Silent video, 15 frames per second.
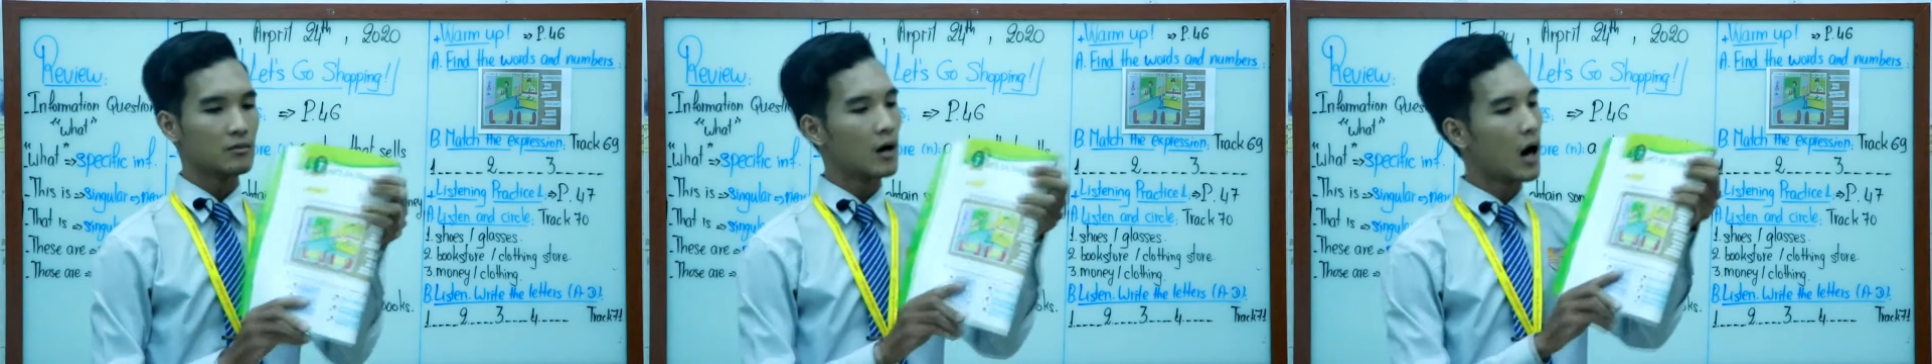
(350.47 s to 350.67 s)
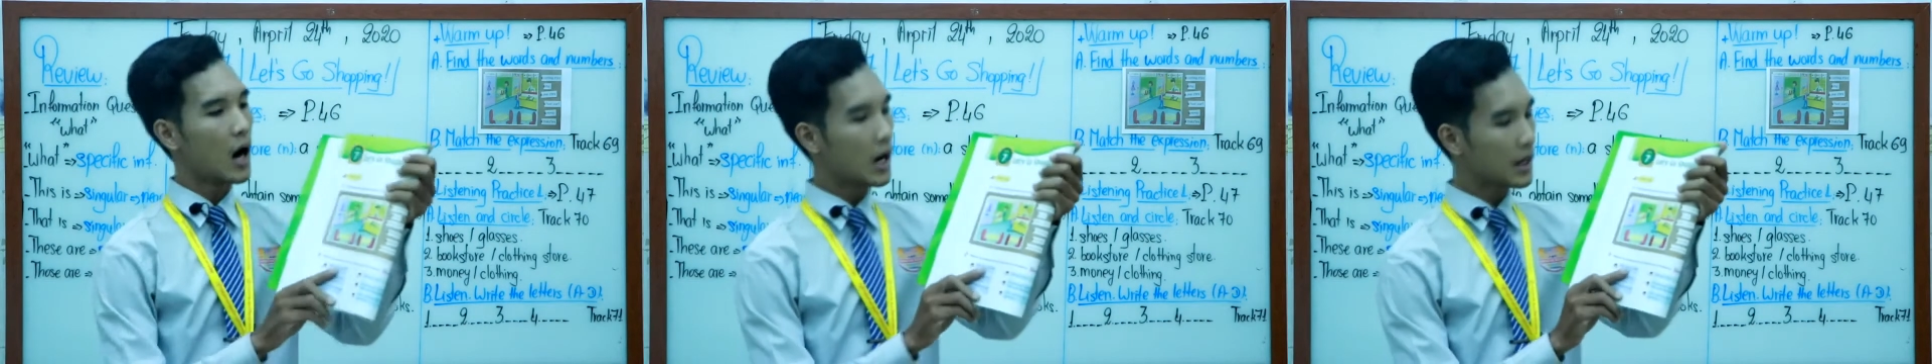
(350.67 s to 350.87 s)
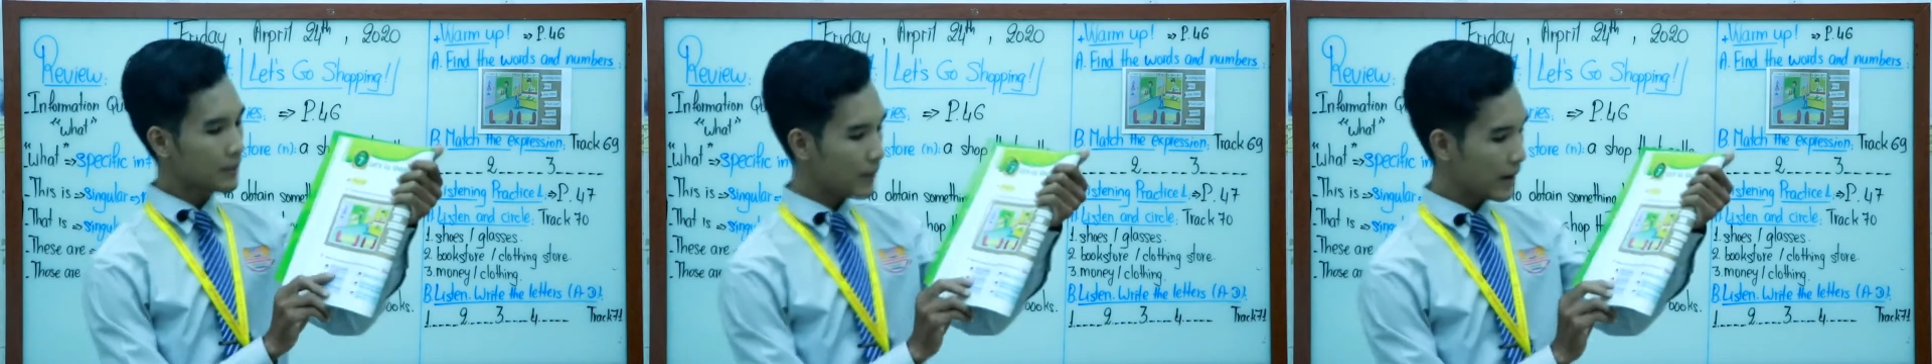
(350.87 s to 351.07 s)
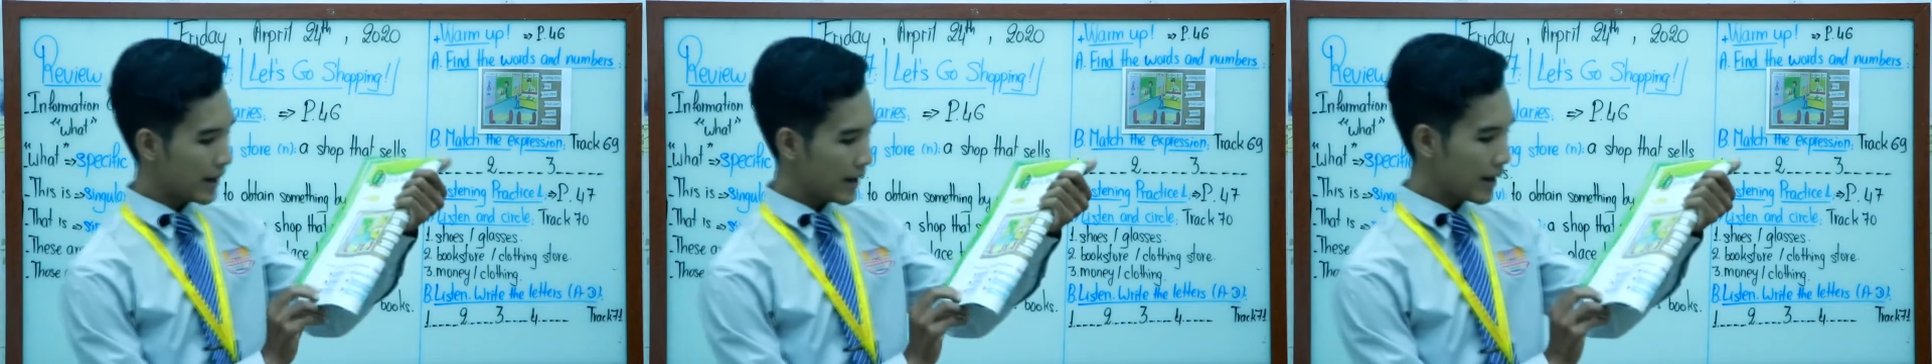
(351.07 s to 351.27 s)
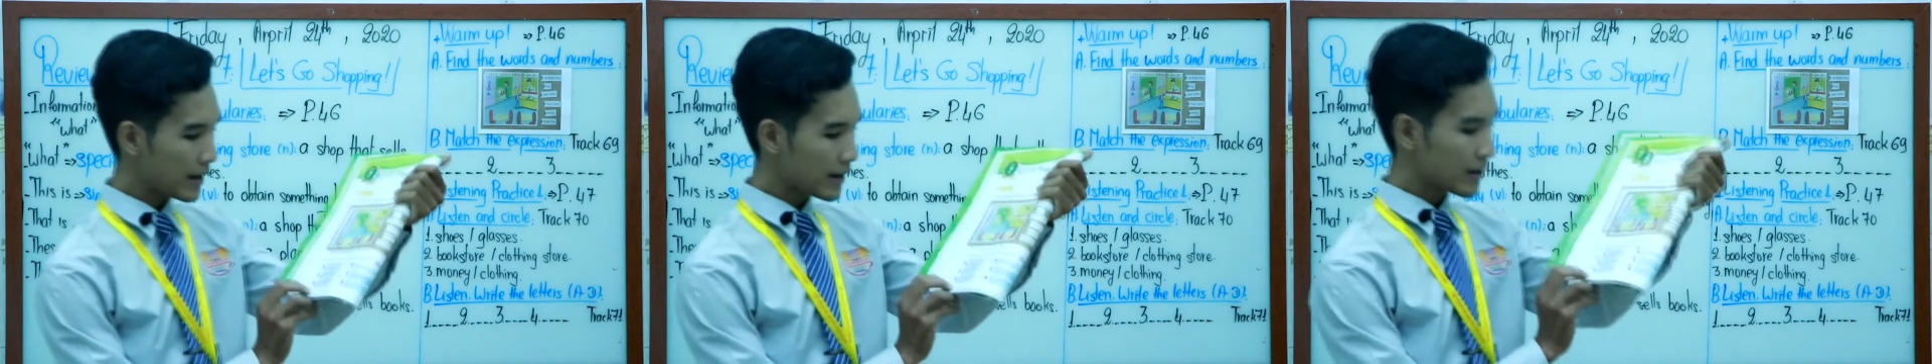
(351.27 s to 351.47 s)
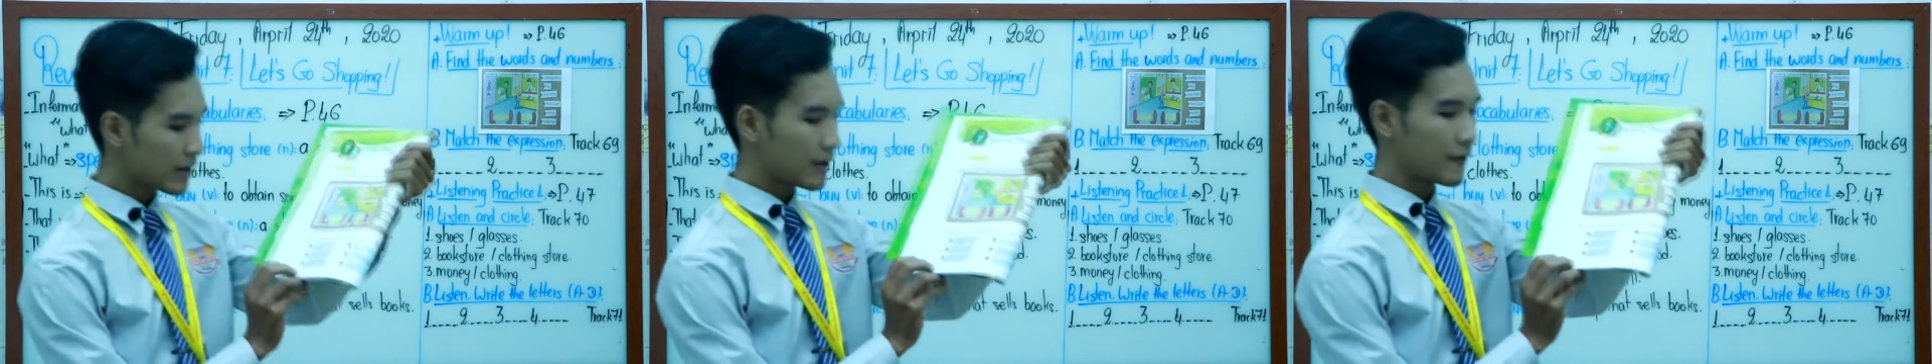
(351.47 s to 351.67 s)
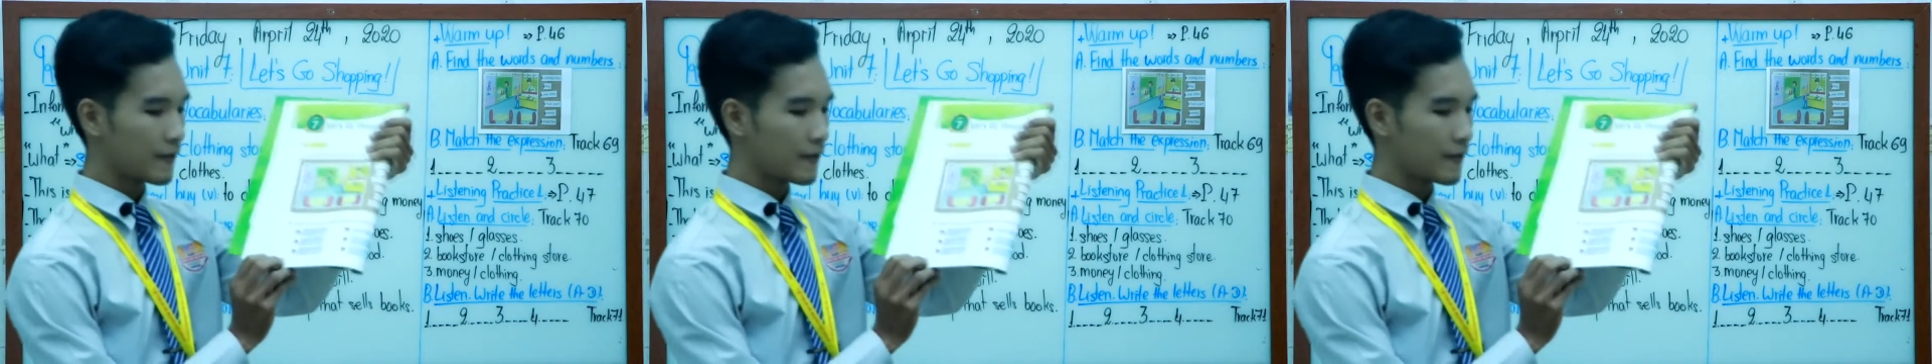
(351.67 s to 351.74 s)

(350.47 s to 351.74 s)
on page